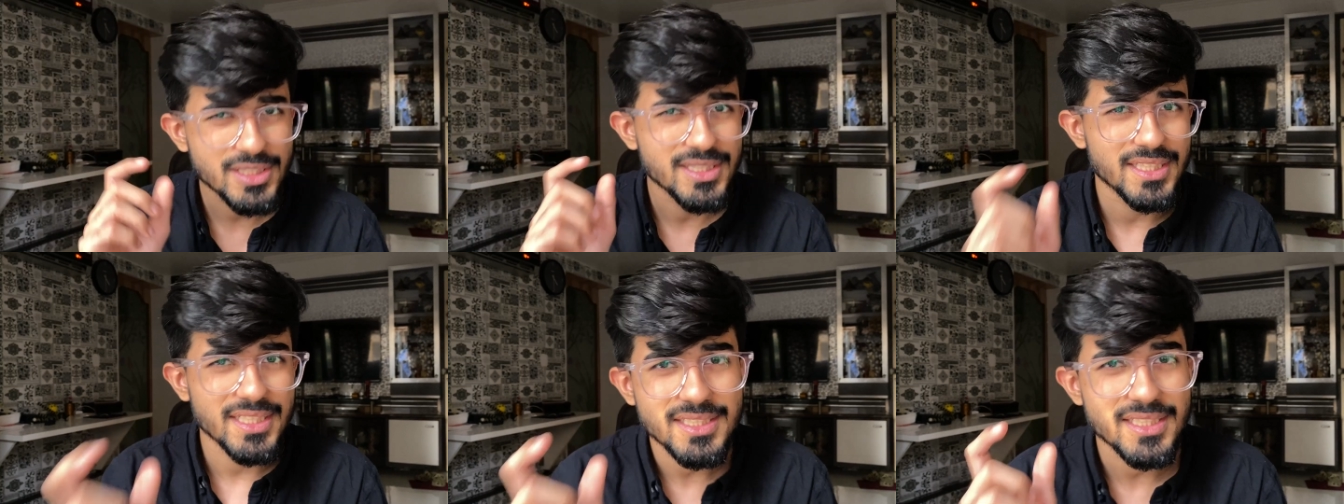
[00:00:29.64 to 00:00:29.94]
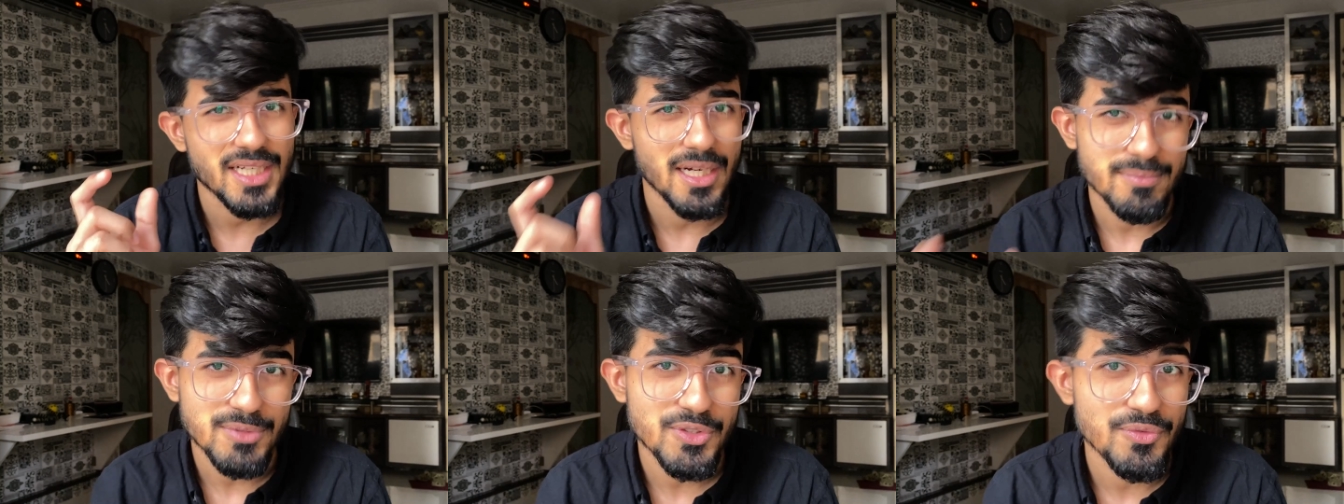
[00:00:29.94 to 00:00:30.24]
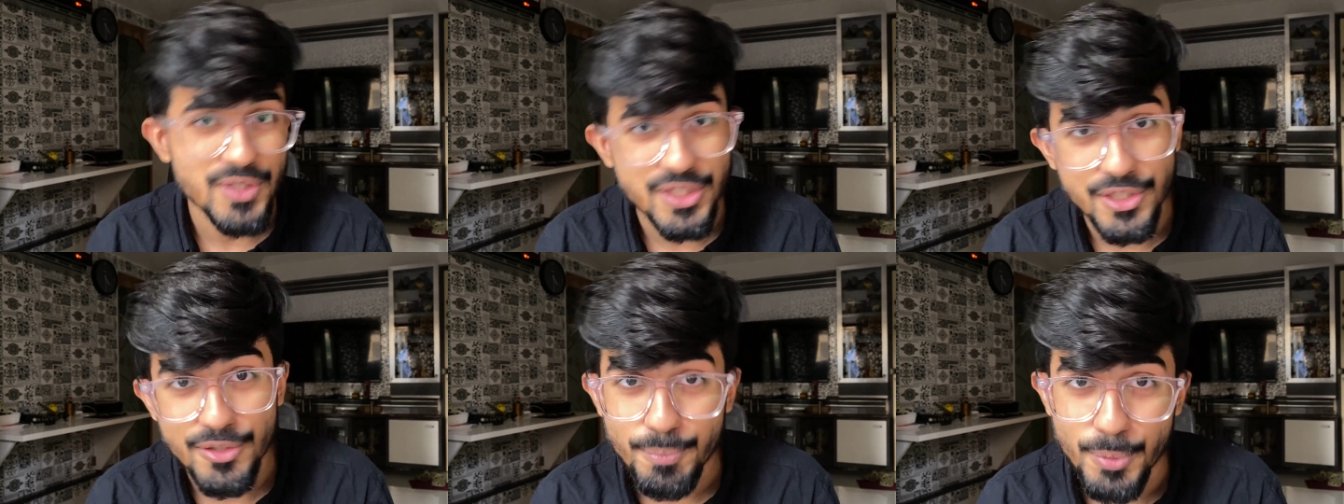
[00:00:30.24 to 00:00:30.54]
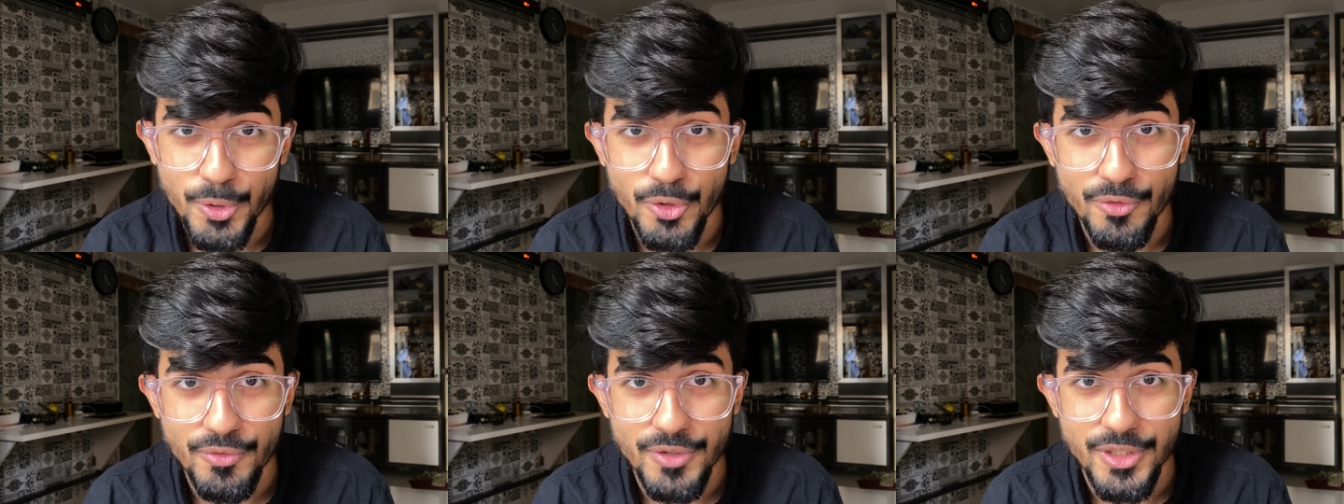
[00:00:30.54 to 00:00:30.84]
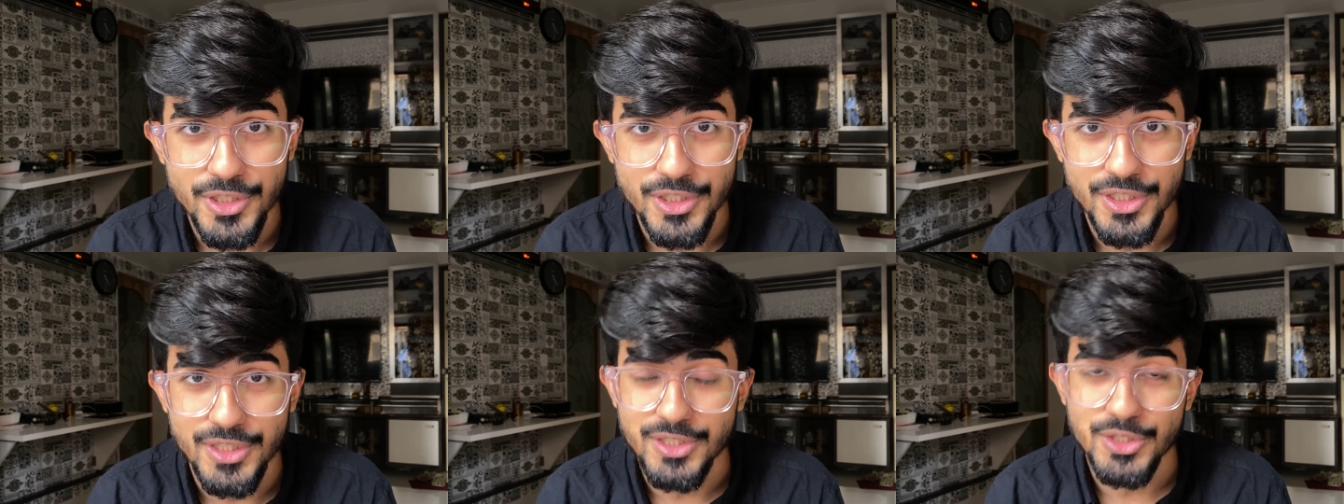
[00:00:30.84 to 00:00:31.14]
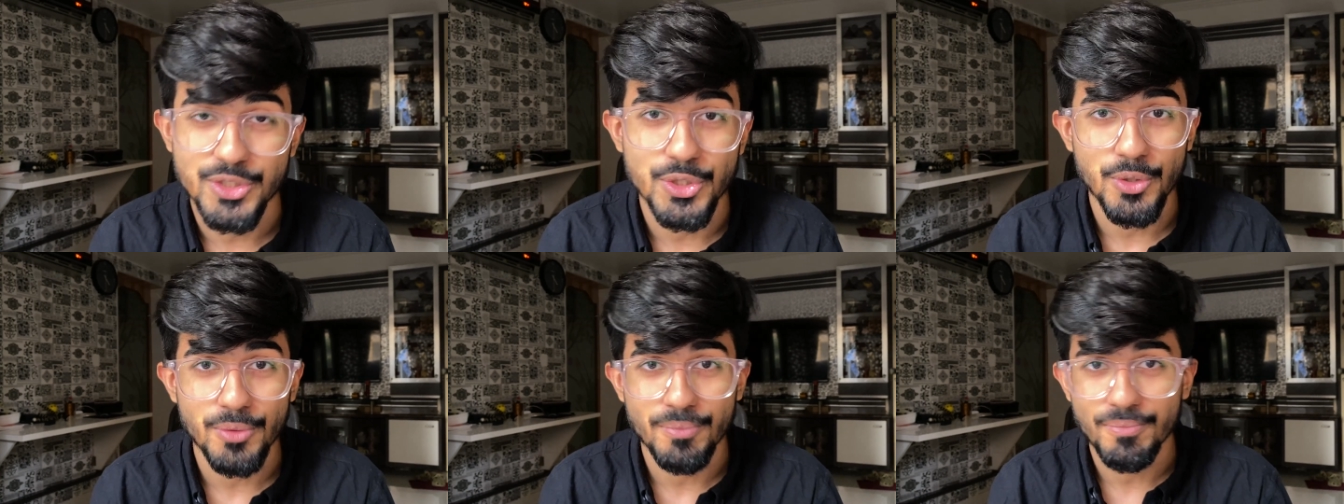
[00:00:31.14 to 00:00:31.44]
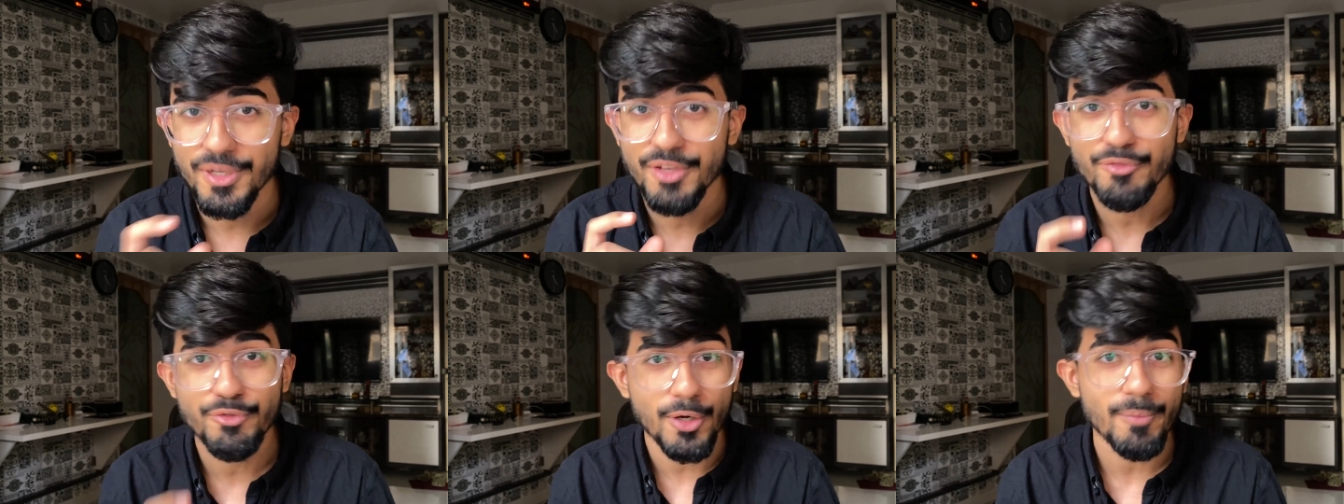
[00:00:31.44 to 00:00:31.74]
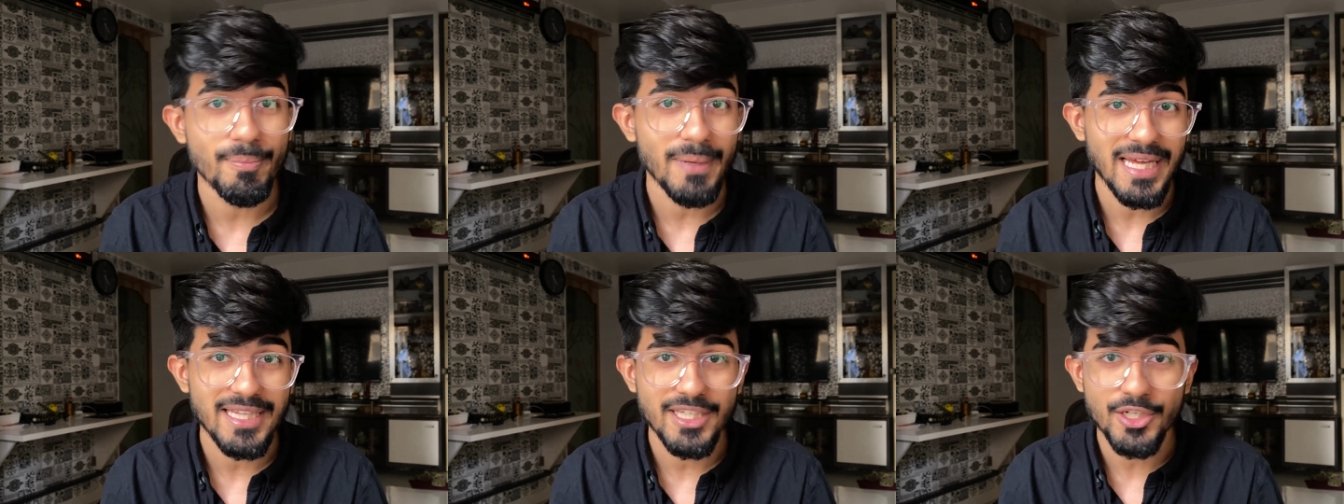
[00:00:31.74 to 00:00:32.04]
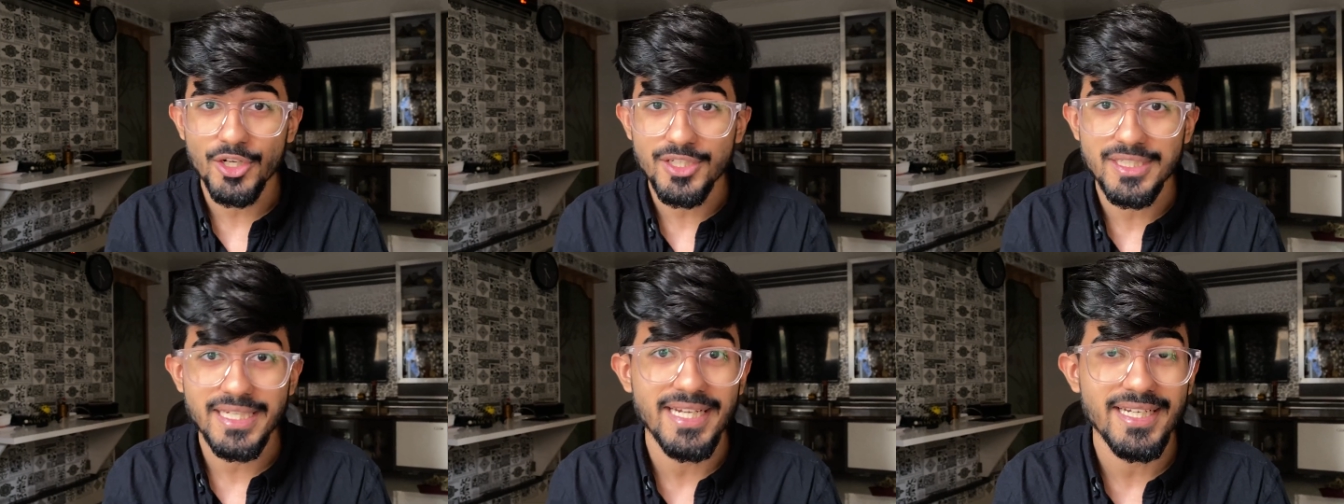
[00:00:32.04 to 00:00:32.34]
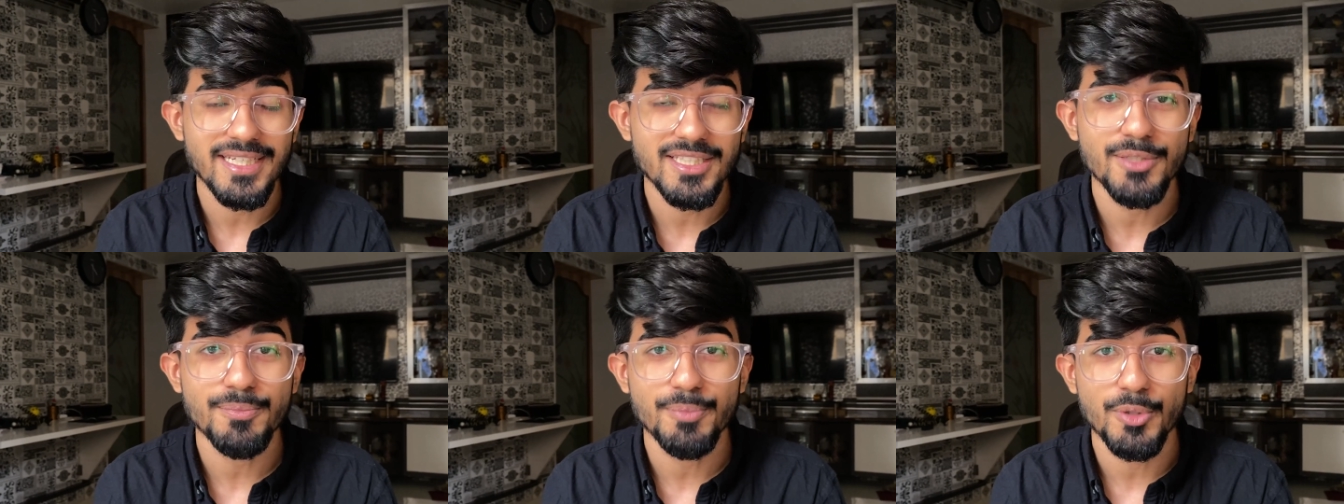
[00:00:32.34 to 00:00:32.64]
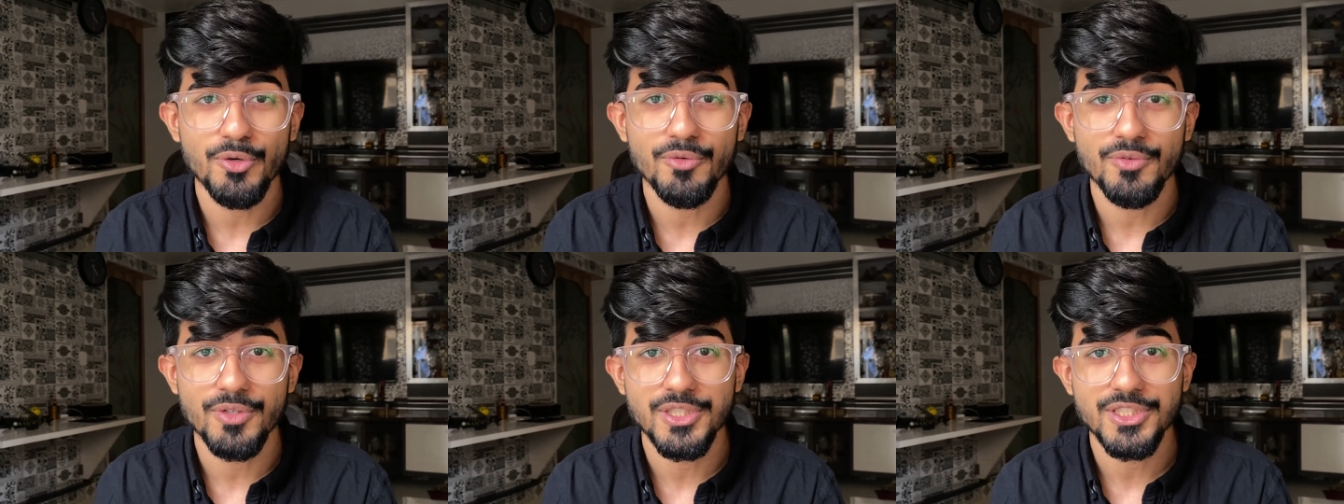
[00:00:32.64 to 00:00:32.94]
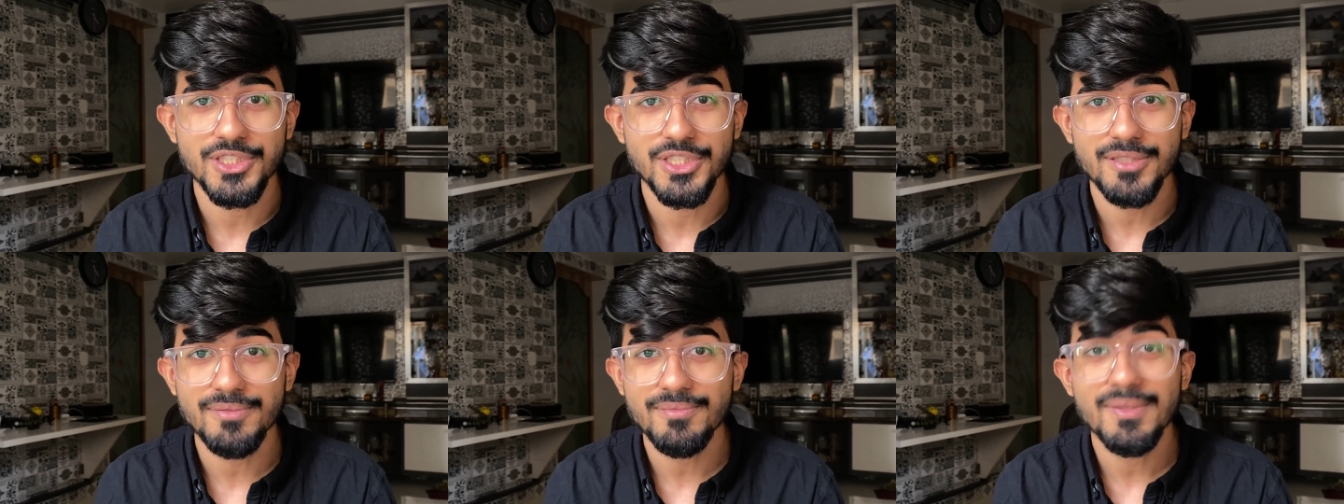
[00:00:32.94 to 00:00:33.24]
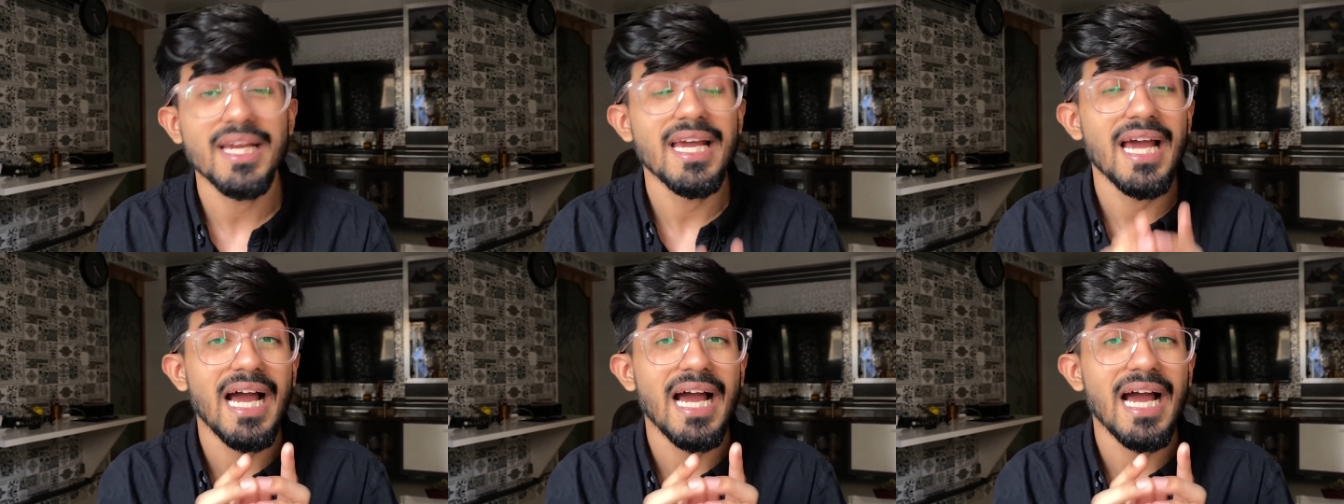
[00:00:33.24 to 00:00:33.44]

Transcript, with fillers: this comes with the pro version. So if you're planning on getting the pro version,